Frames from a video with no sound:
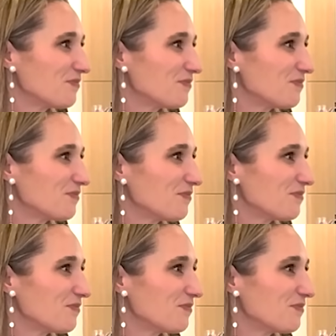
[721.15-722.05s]

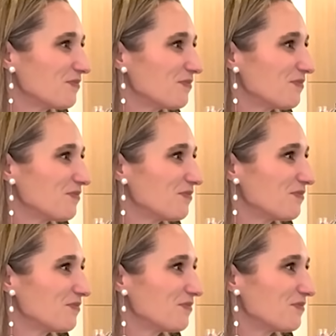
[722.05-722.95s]

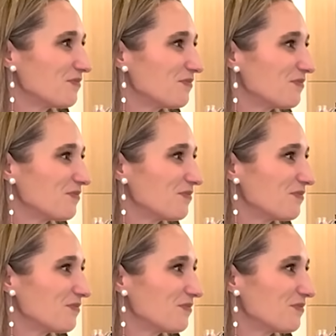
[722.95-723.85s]

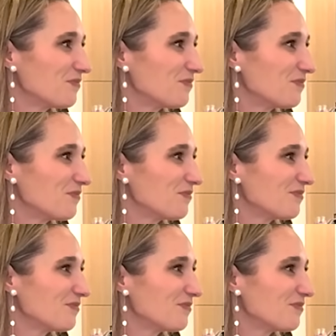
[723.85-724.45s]
The person shown says nothing.